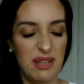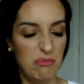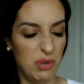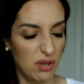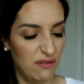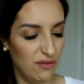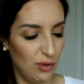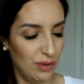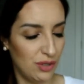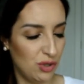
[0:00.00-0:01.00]

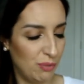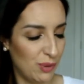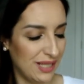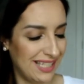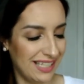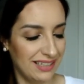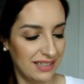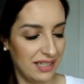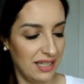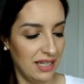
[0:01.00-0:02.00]
beautiful, super
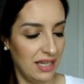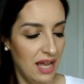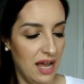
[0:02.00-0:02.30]
silky,